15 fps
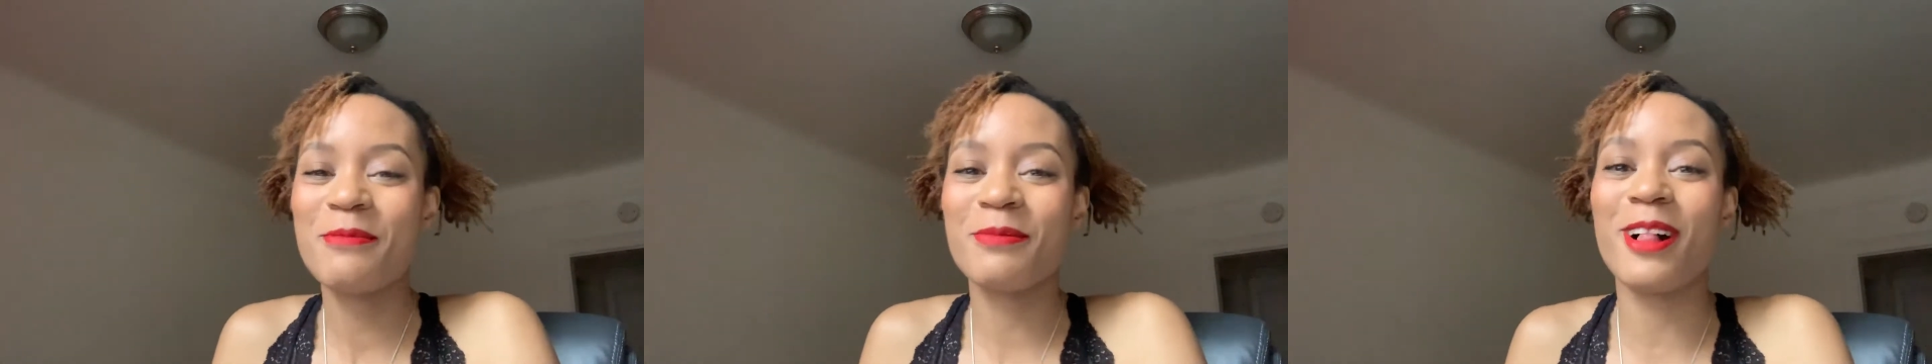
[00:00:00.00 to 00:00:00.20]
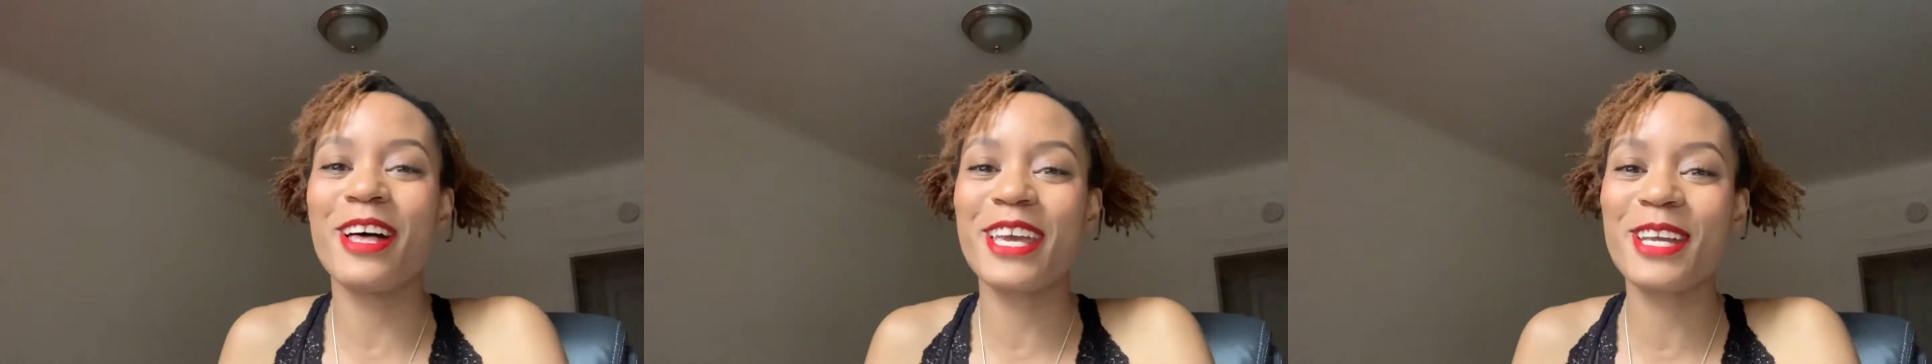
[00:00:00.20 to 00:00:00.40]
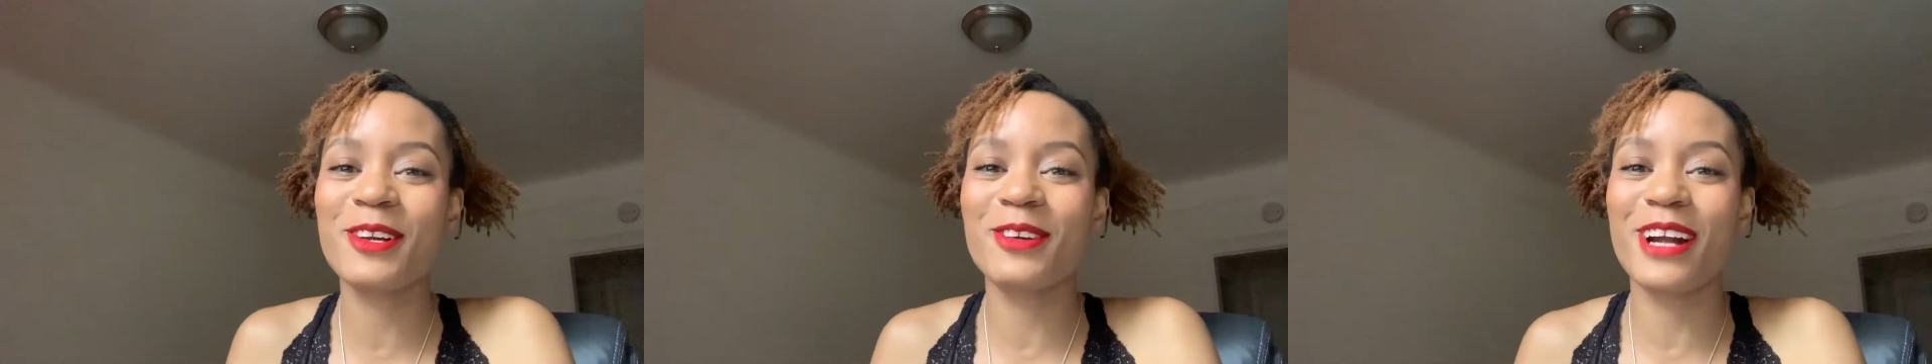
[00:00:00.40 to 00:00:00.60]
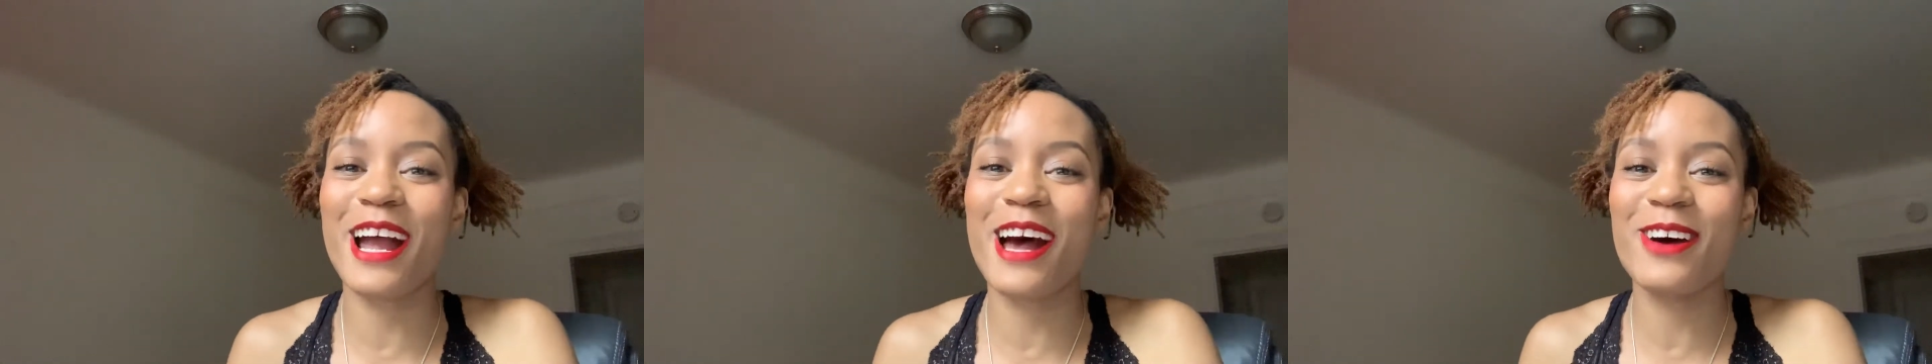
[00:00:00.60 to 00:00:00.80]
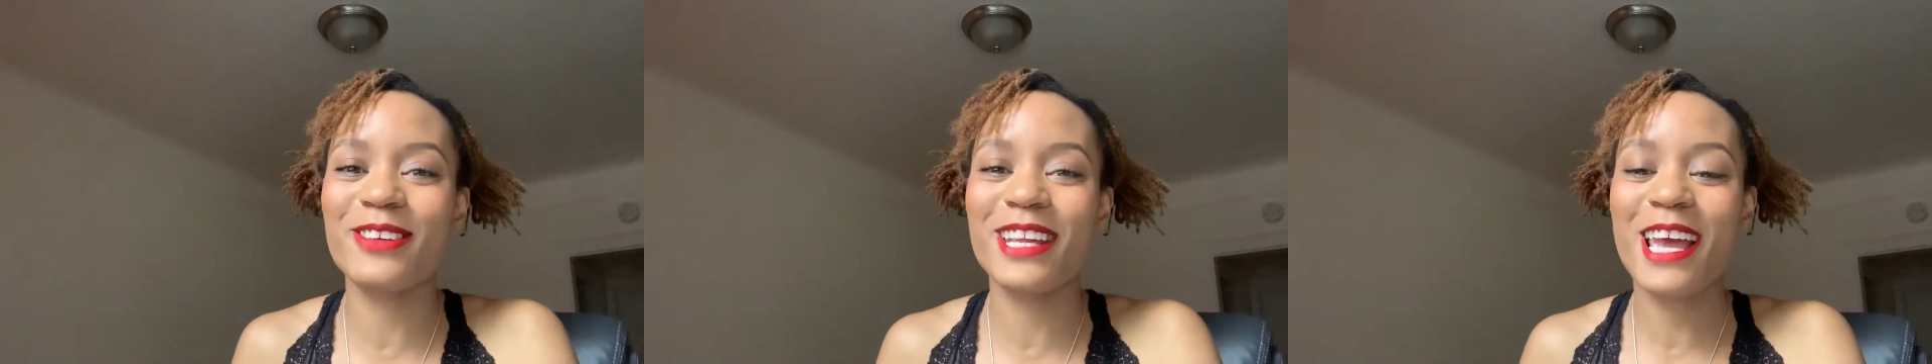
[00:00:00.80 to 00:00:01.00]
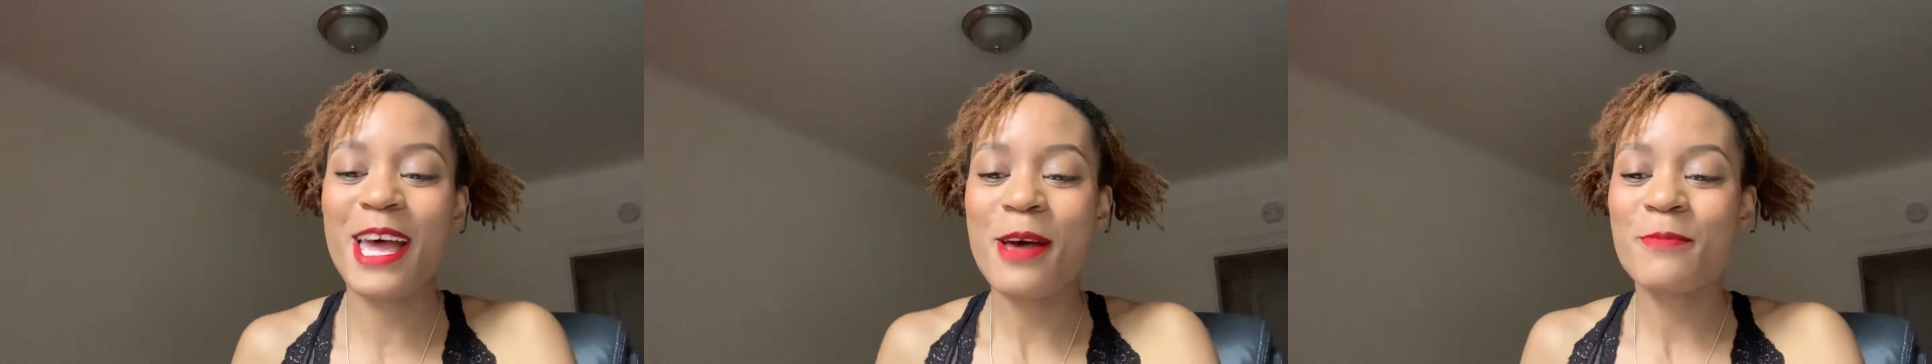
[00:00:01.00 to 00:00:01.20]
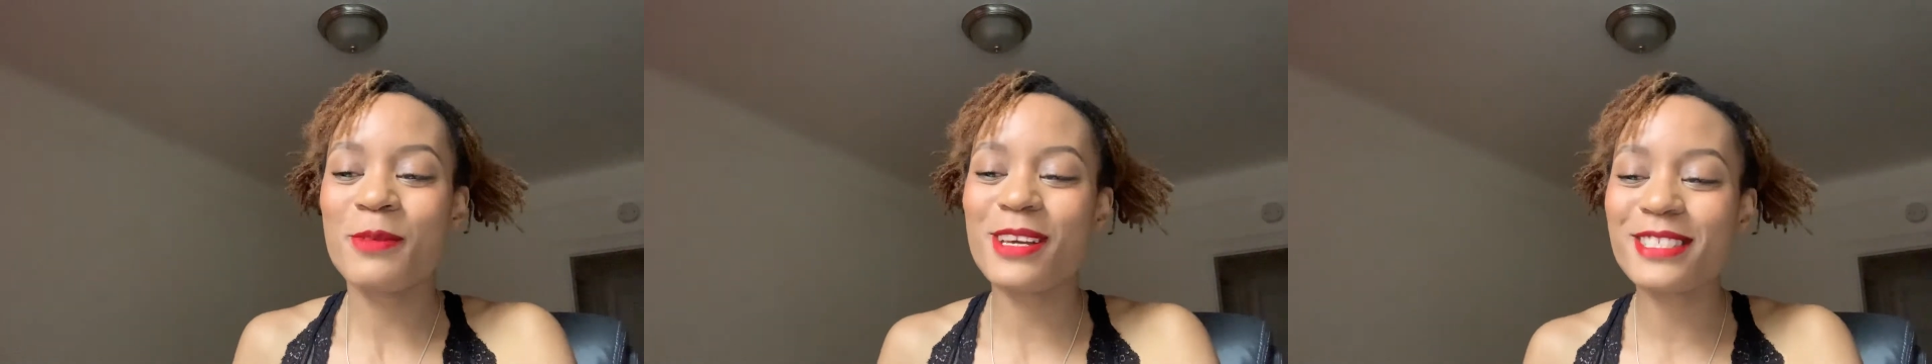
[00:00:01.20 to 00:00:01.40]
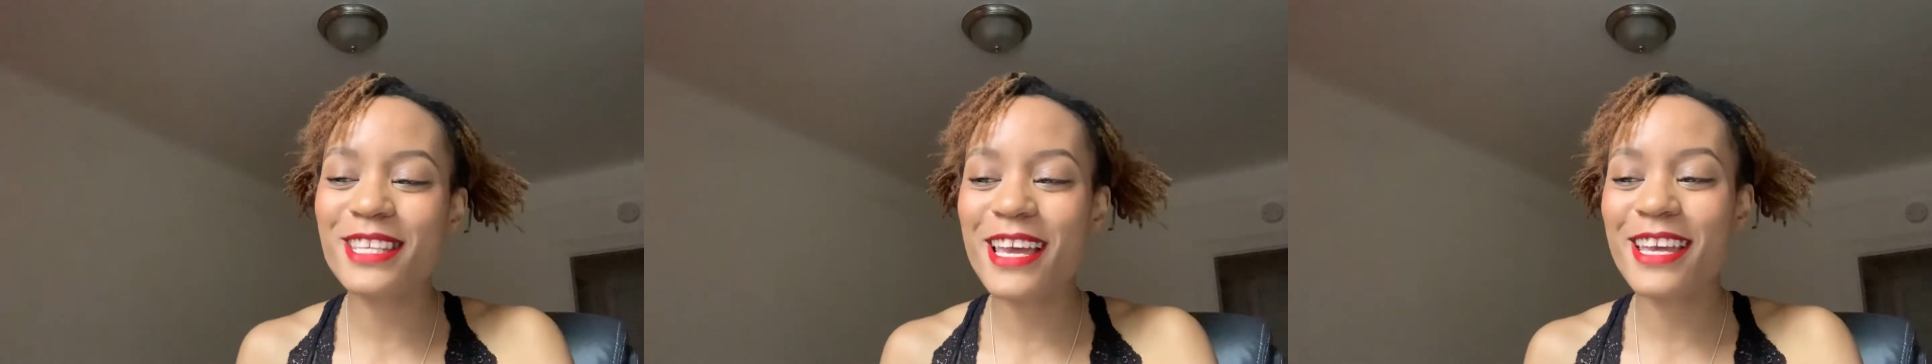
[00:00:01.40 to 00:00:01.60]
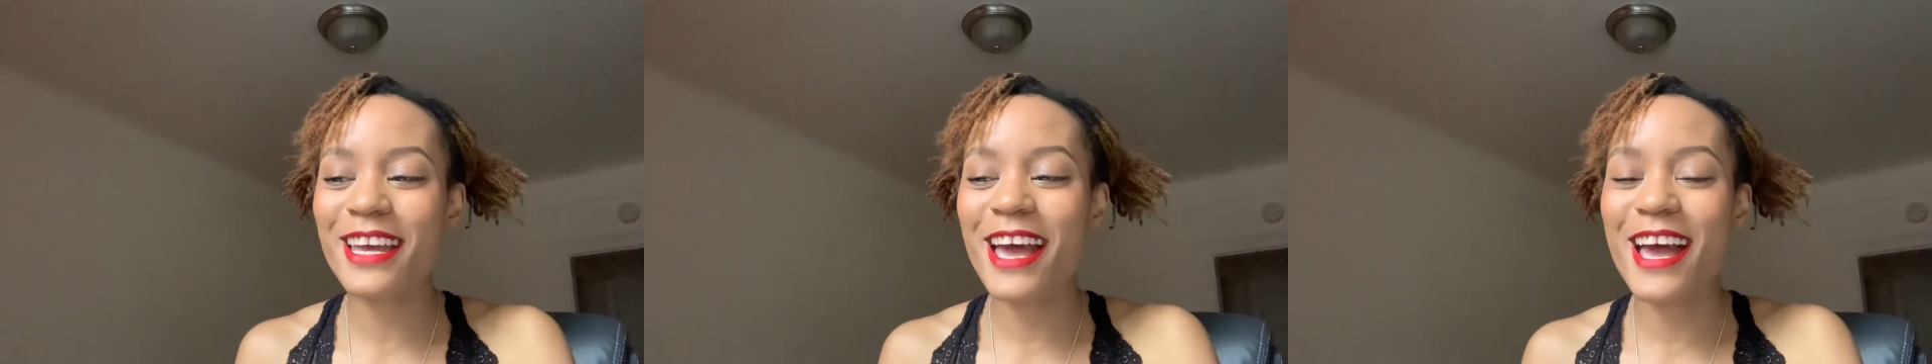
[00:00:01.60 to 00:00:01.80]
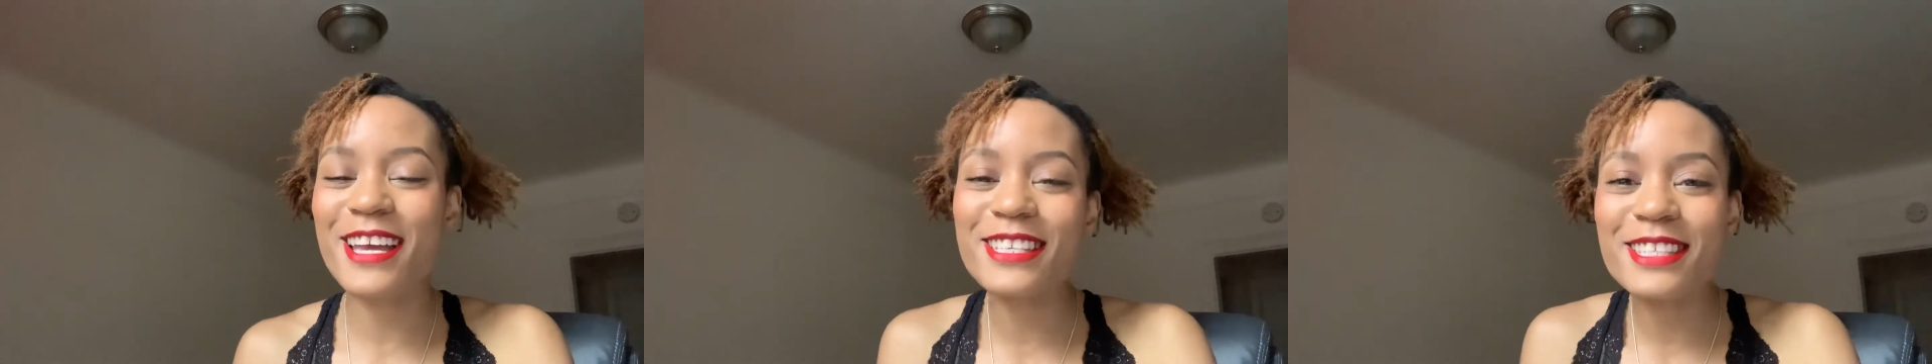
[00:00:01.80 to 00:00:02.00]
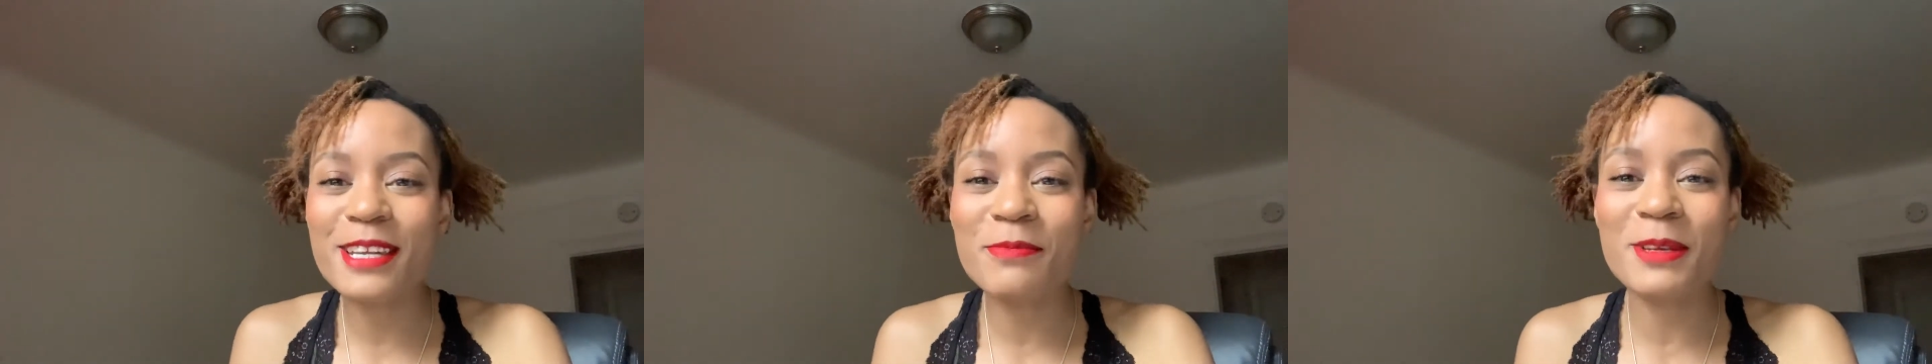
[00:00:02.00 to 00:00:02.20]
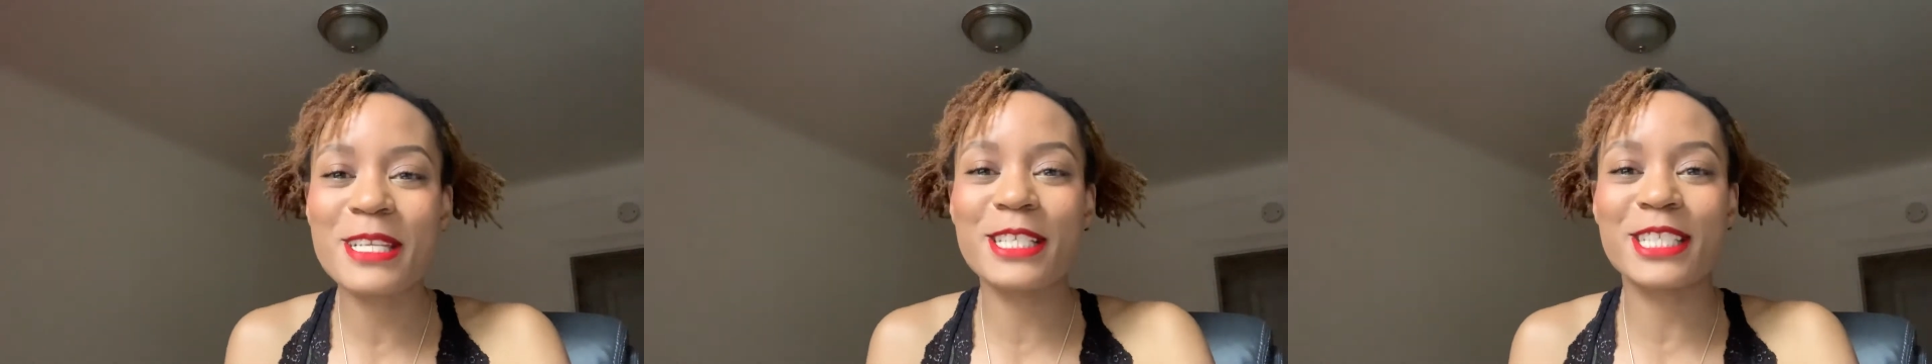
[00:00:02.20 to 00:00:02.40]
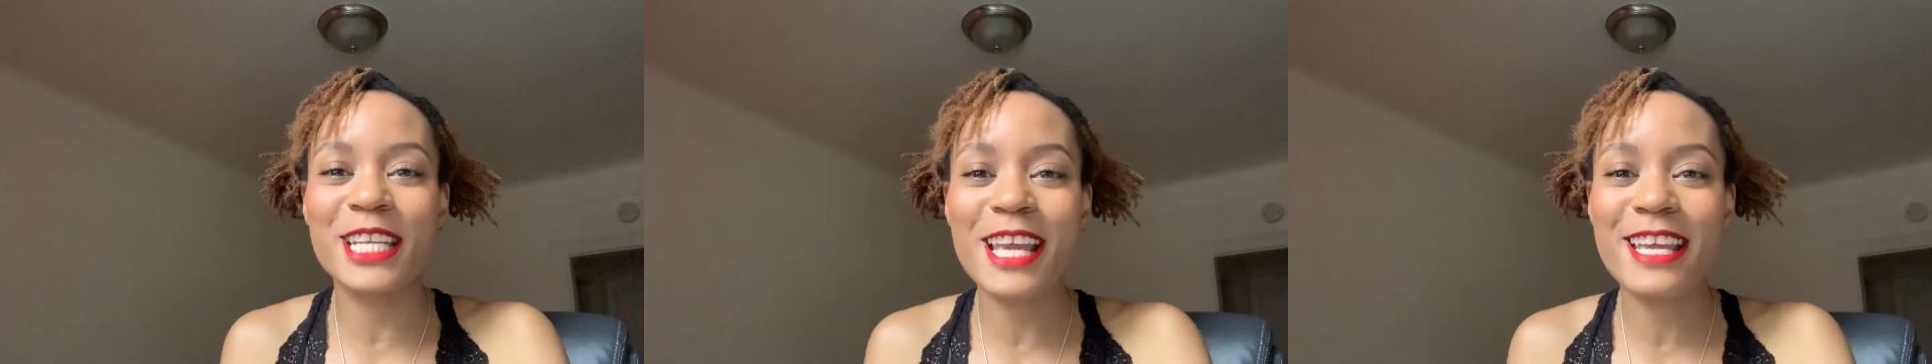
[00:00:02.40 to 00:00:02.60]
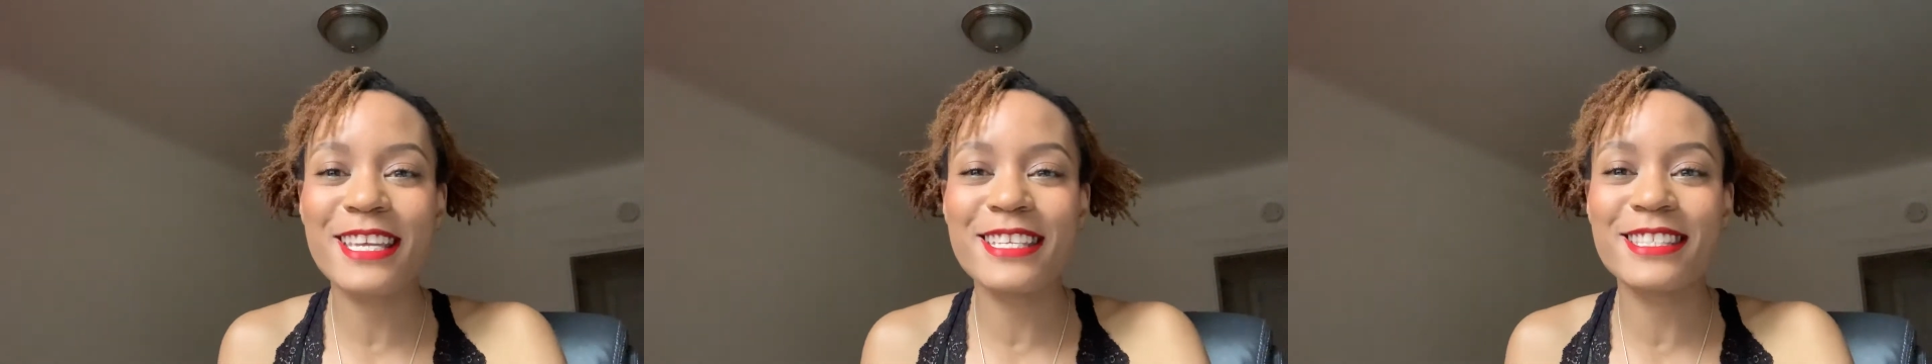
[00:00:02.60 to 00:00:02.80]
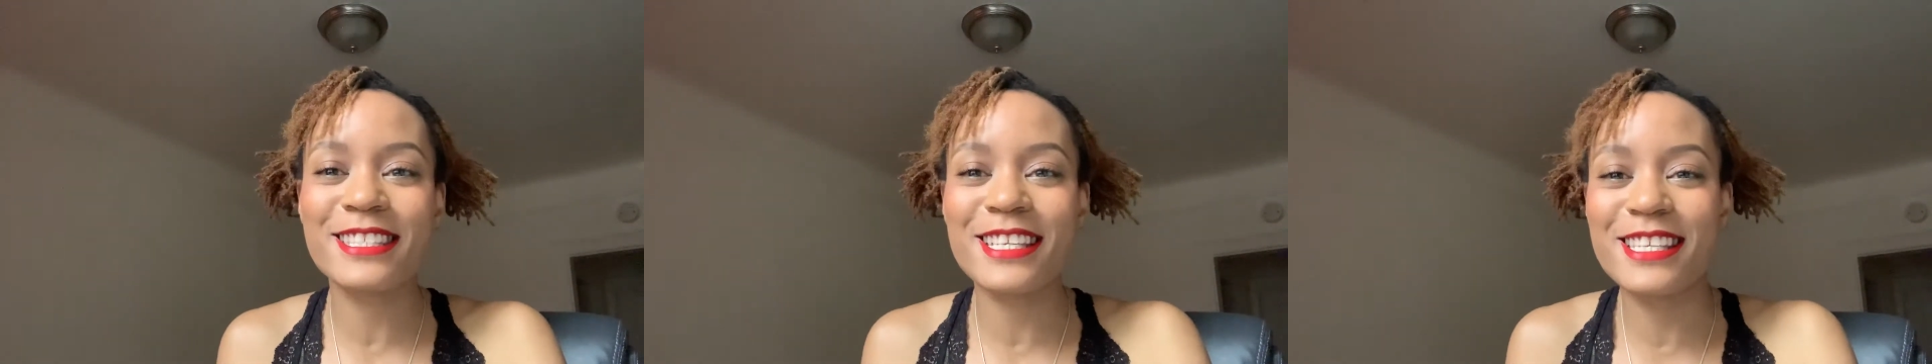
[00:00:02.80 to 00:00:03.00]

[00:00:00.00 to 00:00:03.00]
playing around because, like, I just like being chased,